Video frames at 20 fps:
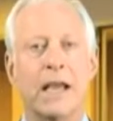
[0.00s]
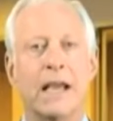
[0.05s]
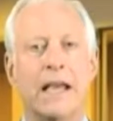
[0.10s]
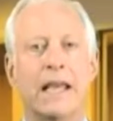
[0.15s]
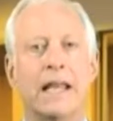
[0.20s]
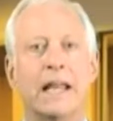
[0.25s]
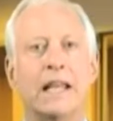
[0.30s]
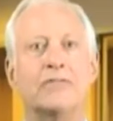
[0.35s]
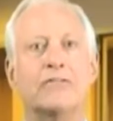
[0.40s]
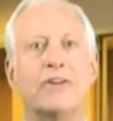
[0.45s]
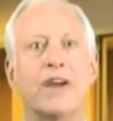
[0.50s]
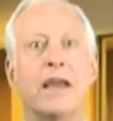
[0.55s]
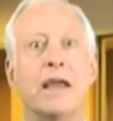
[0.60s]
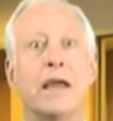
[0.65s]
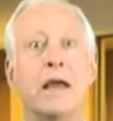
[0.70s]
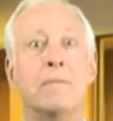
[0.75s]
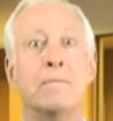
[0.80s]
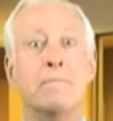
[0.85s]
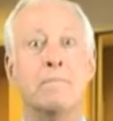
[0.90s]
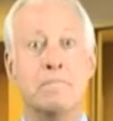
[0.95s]
It is
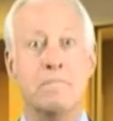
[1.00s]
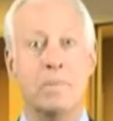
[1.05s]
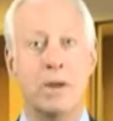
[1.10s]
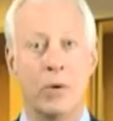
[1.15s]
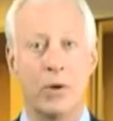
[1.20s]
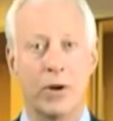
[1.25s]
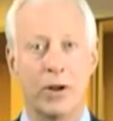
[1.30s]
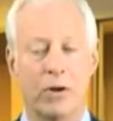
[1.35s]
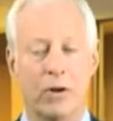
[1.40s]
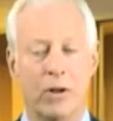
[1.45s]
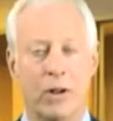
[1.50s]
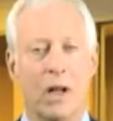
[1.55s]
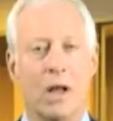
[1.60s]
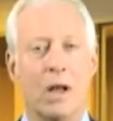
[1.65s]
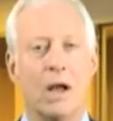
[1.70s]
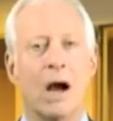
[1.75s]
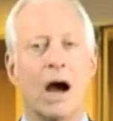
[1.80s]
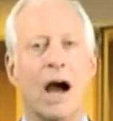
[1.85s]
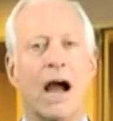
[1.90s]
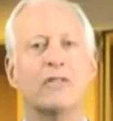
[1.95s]
a miracle.
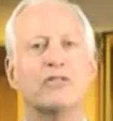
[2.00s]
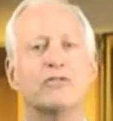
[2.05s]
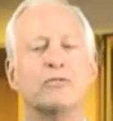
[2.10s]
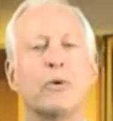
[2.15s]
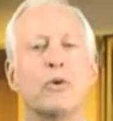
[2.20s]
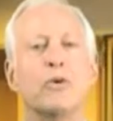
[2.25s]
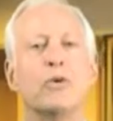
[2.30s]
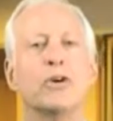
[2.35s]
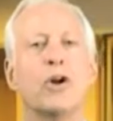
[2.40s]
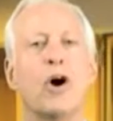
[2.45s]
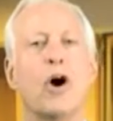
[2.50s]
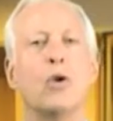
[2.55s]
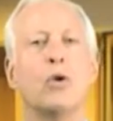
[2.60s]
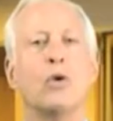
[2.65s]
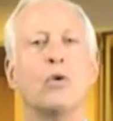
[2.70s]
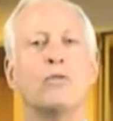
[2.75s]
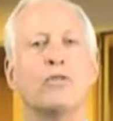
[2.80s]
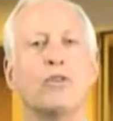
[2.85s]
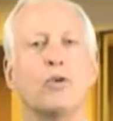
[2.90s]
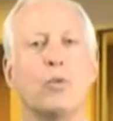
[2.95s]
I have spoken all
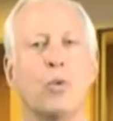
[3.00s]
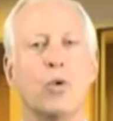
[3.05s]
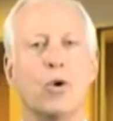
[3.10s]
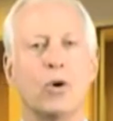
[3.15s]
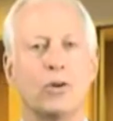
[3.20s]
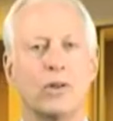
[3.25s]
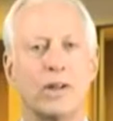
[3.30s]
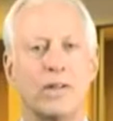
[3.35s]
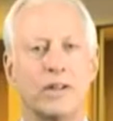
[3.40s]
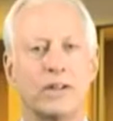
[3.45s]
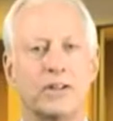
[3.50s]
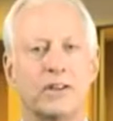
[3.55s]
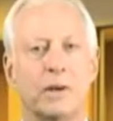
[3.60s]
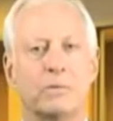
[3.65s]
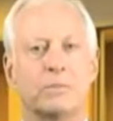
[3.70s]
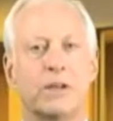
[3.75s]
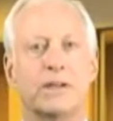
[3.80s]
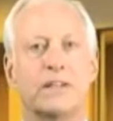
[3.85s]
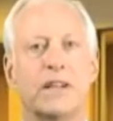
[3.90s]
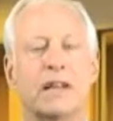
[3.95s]
over the world on this
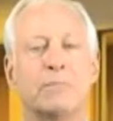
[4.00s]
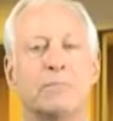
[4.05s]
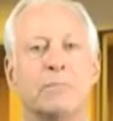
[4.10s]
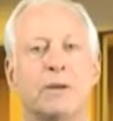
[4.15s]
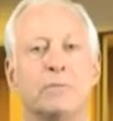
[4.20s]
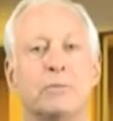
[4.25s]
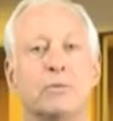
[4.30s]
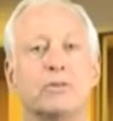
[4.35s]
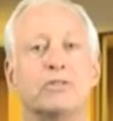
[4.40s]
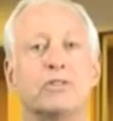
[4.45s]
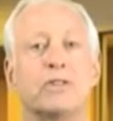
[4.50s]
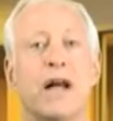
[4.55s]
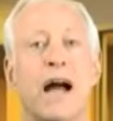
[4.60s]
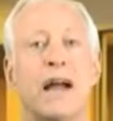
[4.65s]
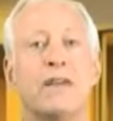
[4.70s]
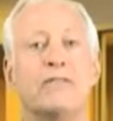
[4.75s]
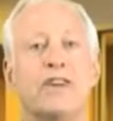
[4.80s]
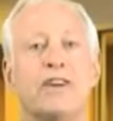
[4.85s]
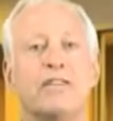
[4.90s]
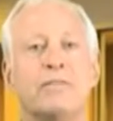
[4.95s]
subject, and people's
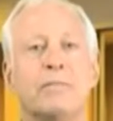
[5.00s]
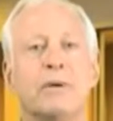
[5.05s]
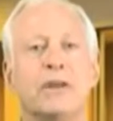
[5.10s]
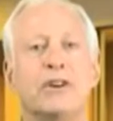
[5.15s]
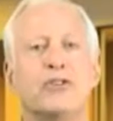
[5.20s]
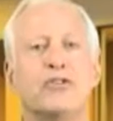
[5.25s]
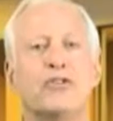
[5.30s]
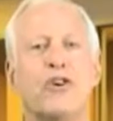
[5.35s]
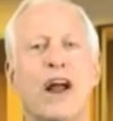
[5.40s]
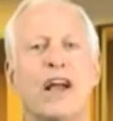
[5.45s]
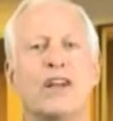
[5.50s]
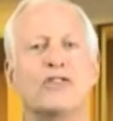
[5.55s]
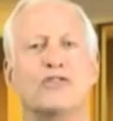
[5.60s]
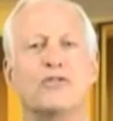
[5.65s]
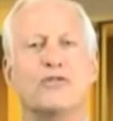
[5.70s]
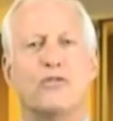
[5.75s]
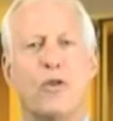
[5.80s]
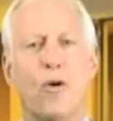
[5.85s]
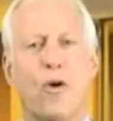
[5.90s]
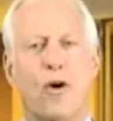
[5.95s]
lives have been
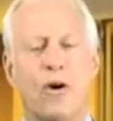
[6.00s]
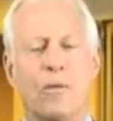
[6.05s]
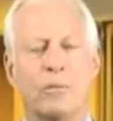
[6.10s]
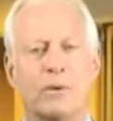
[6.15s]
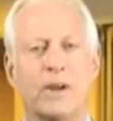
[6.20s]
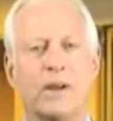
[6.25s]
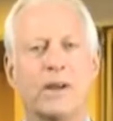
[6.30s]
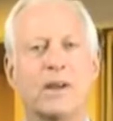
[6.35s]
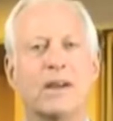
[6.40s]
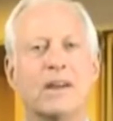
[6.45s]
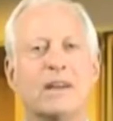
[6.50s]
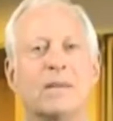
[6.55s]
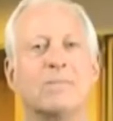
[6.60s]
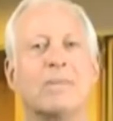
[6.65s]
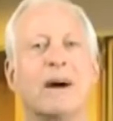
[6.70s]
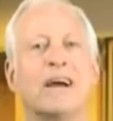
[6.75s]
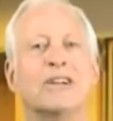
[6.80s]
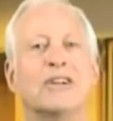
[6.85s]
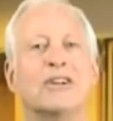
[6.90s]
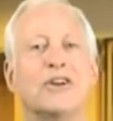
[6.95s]
transformed
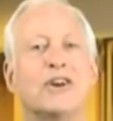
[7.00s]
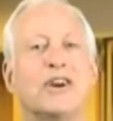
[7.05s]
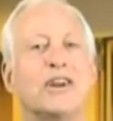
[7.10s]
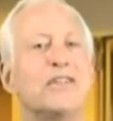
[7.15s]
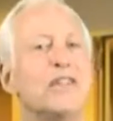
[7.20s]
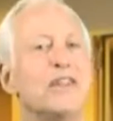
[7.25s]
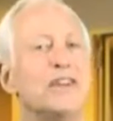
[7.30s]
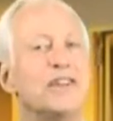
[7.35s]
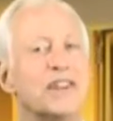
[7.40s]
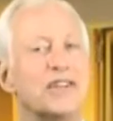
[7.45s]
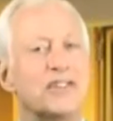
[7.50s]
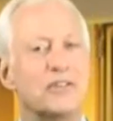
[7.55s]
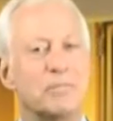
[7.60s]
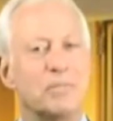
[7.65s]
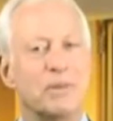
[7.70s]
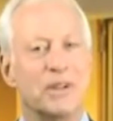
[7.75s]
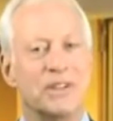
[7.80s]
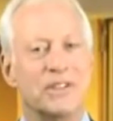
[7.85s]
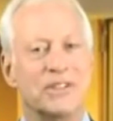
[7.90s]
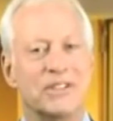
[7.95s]
by learning the
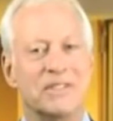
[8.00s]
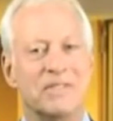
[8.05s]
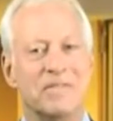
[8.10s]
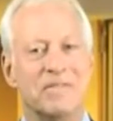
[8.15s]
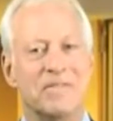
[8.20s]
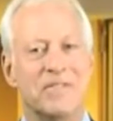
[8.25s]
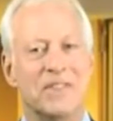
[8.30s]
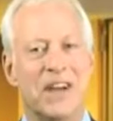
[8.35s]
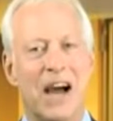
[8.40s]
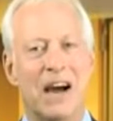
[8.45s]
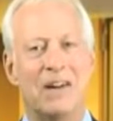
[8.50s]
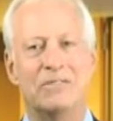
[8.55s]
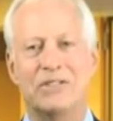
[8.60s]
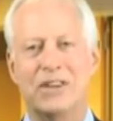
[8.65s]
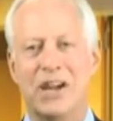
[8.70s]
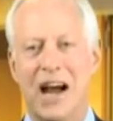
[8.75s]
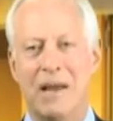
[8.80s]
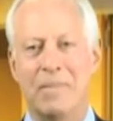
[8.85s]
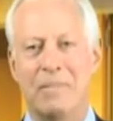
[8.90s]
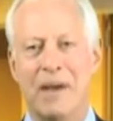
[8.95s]
disciplines of
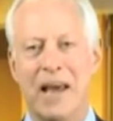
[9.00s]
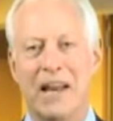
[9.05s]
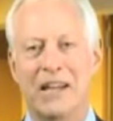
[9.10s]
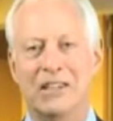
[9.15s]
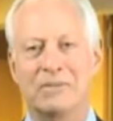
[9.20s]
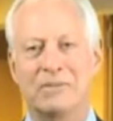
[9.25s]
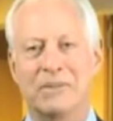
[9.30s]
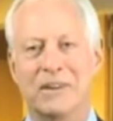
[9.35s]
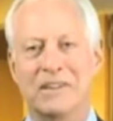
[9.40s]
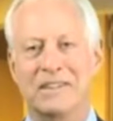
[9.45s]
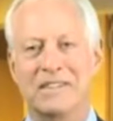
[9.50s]
time management.